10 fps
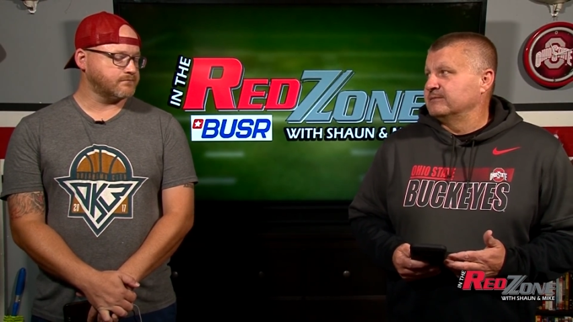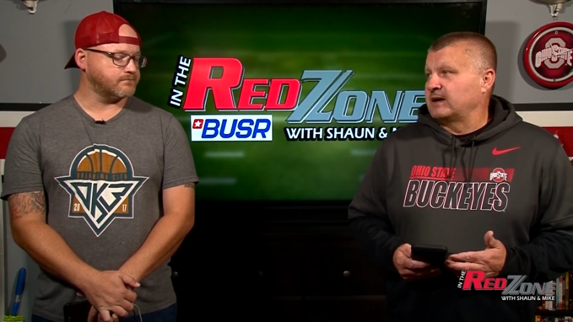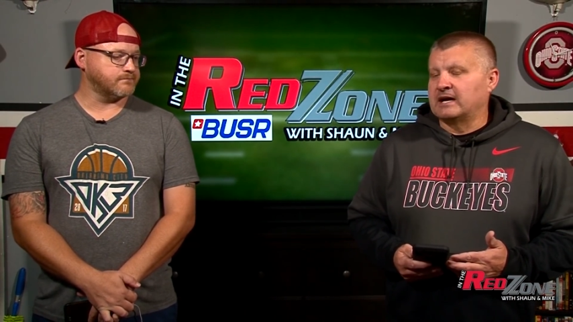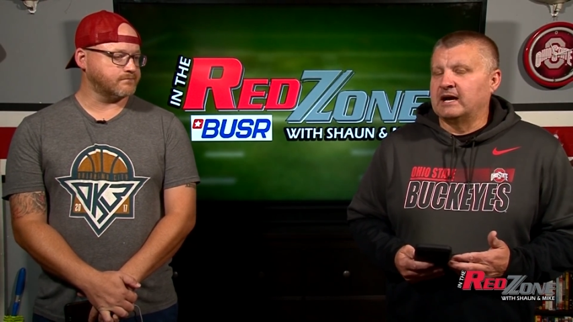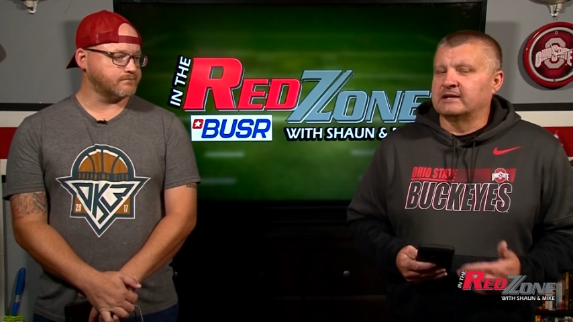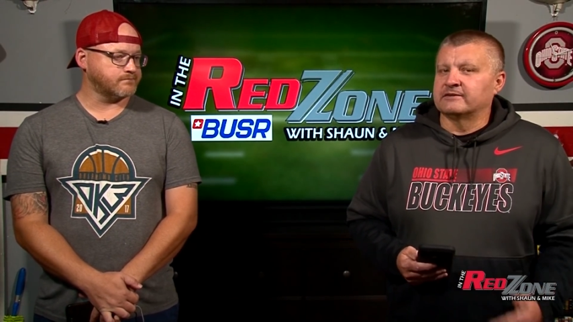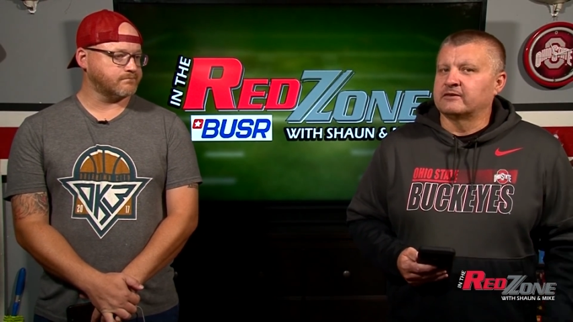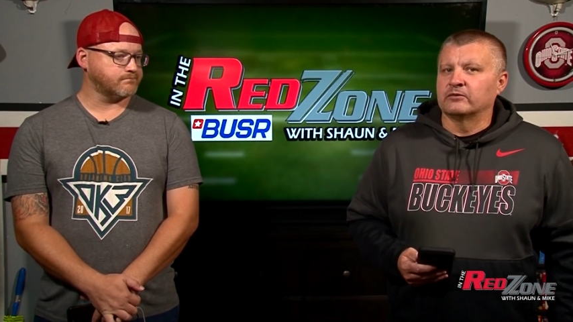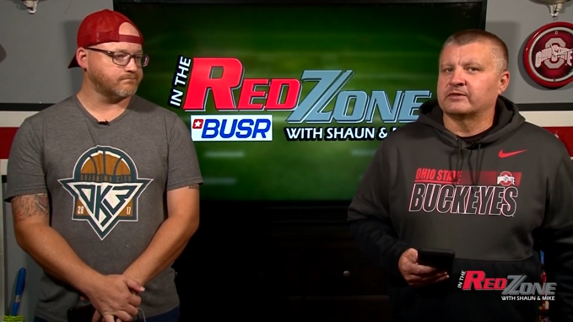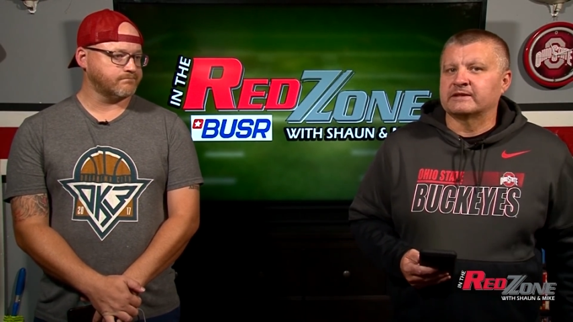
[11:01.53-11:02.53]
Speaker 1: No. I, I
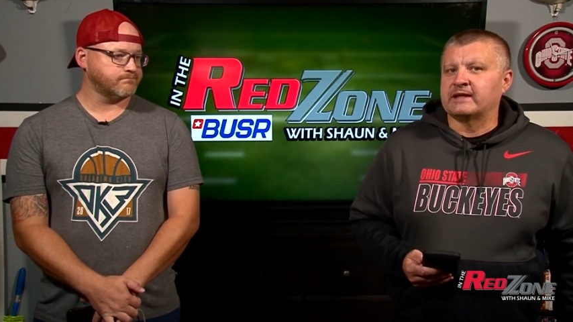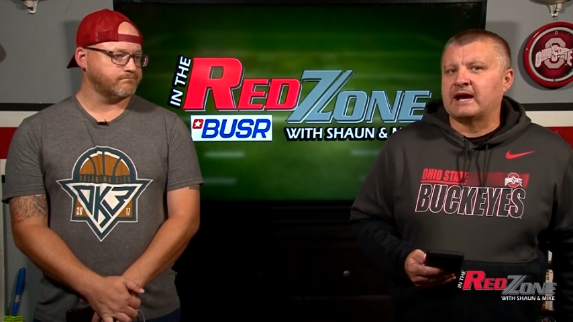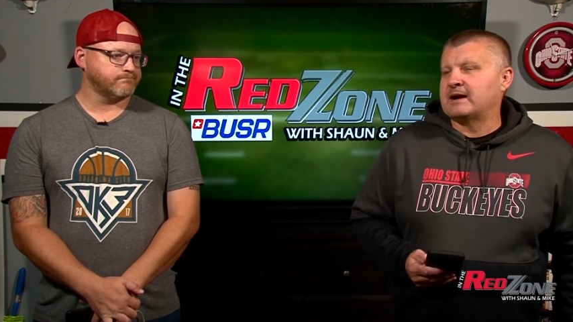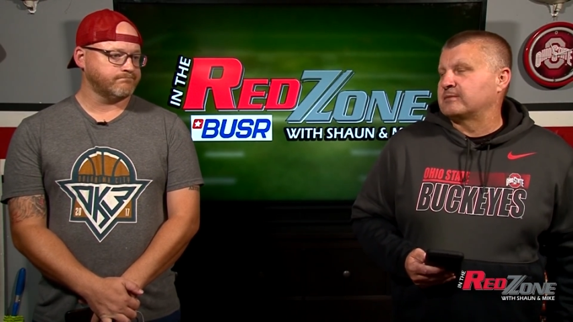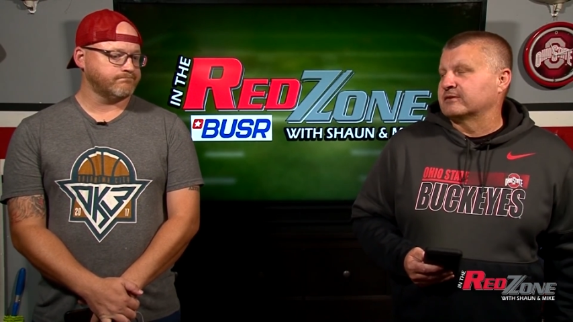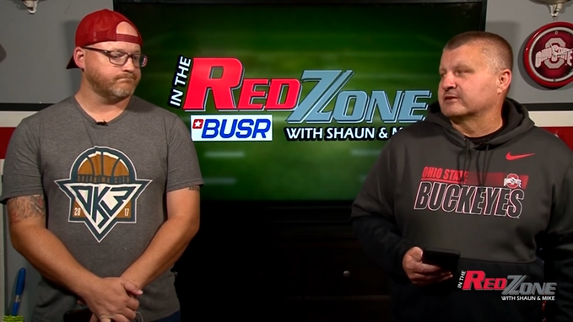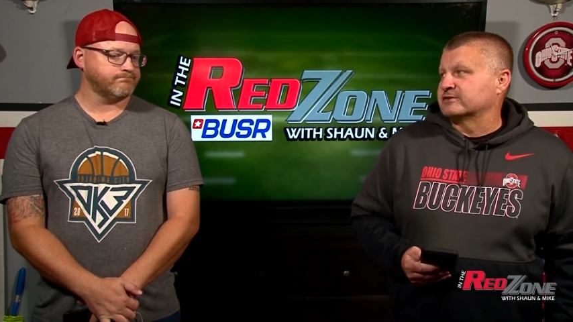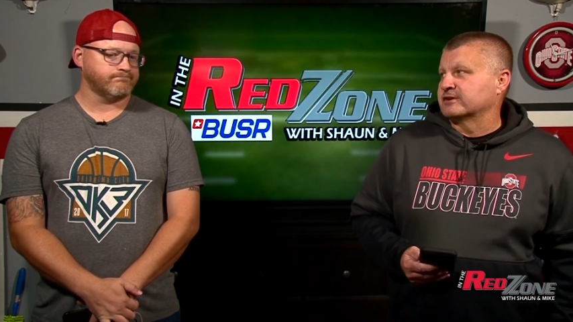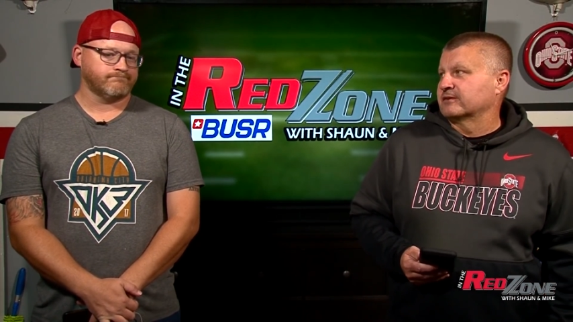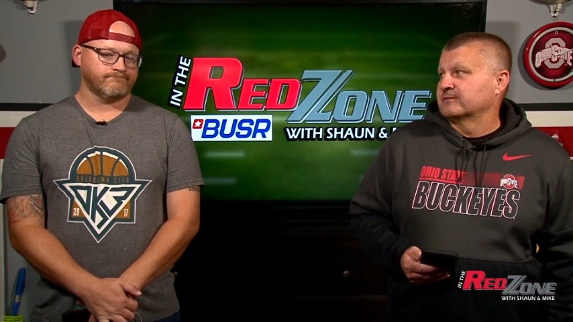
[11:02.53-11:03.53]
just don't think that happens
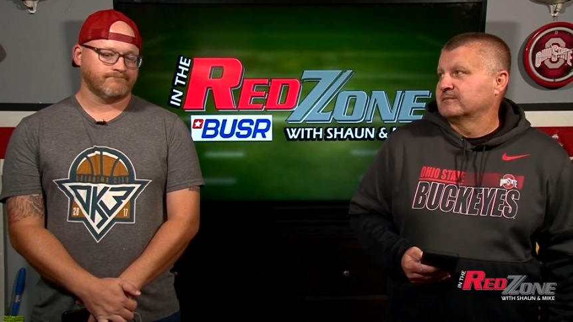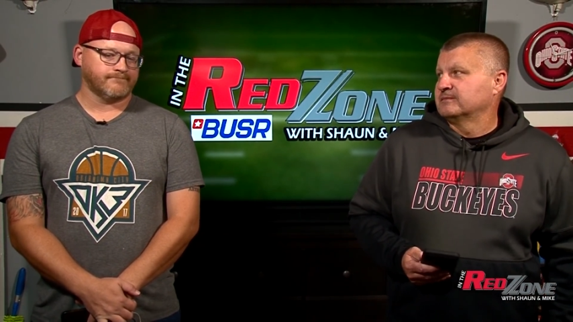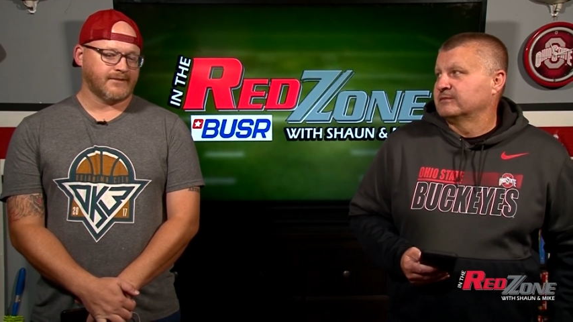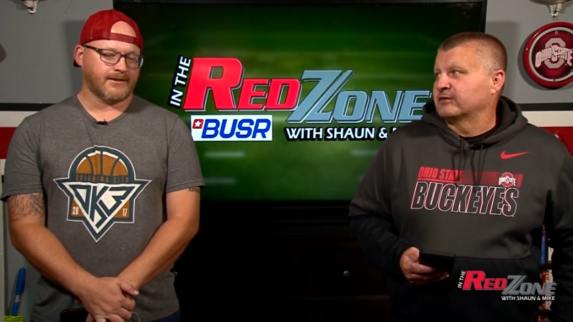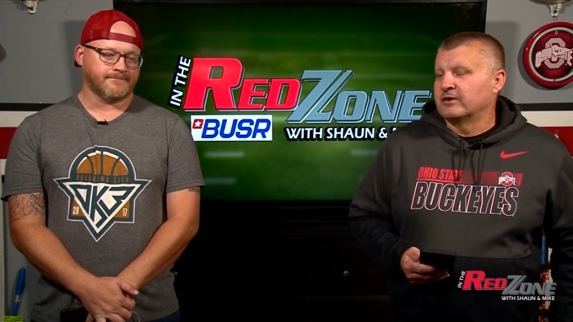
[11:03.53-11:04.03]
this year. Yeah.